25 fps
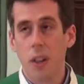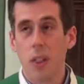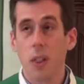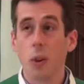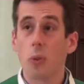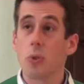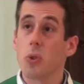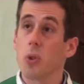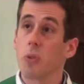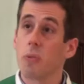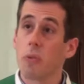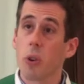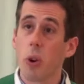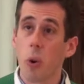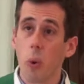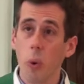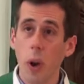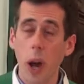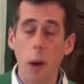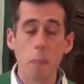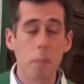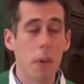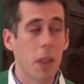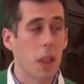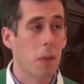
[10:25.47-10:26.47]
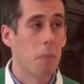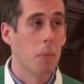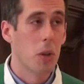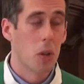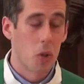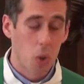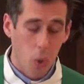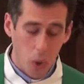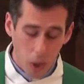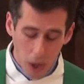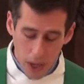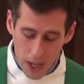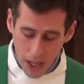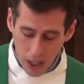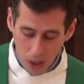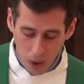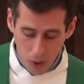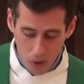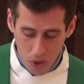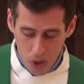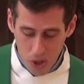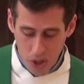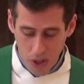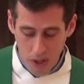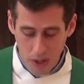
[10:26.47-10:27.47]
those who've grown up in the majority
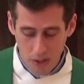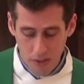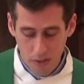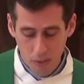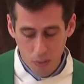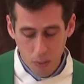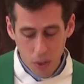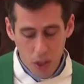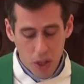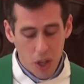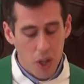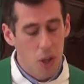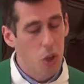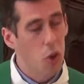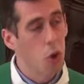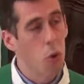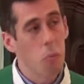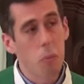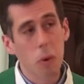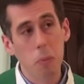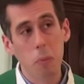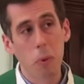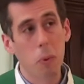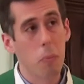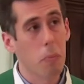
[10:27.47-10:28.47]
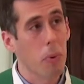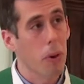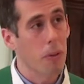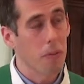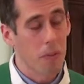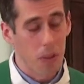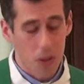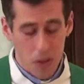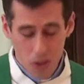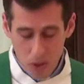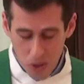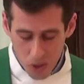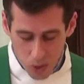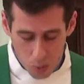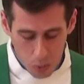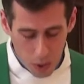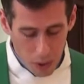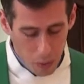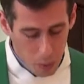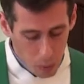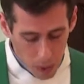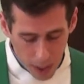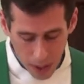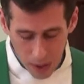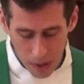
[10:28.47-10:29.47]
culture with innumerable privileges
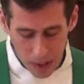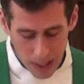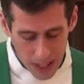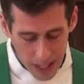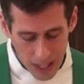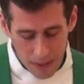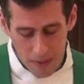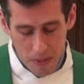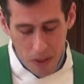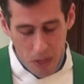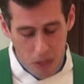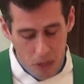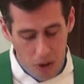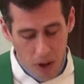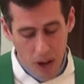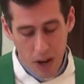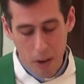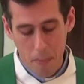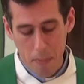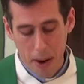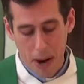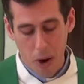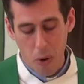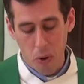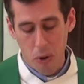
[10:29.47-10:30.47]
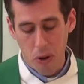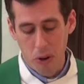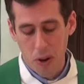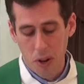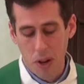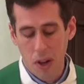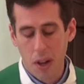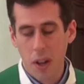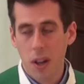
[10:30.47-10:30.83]
we rarely even thought about,